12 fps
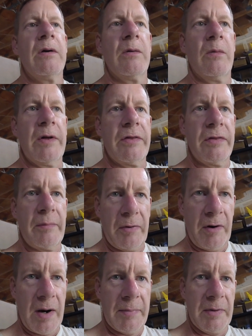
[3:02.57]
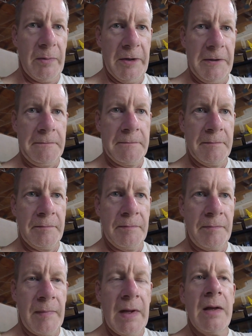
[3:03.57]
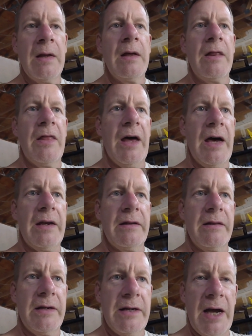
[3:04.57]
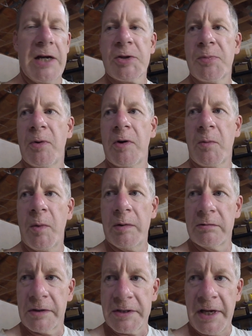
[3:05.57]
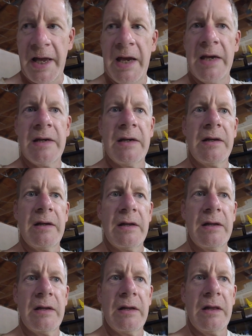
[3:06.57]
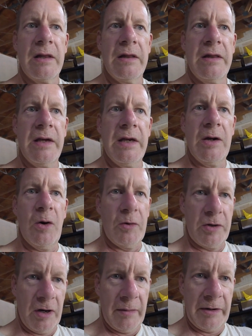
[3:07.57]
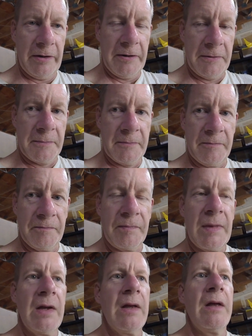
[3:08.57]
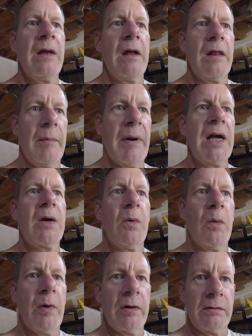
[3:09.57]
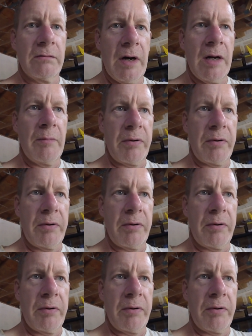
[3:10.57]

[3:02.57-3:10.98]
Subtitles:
with the proper one, that the dashboard will retain the odometer, the bike will run